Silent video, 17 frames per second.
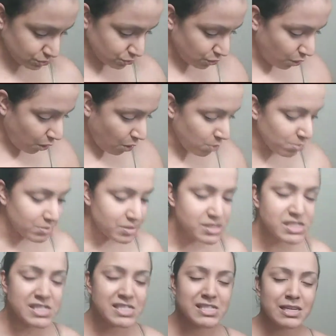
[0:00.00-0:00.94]

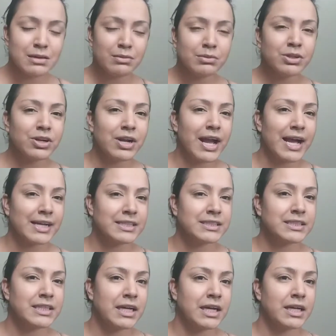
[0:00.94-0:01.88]
almost similar
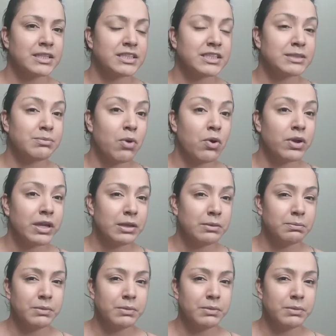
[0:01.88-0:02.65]
as the smoky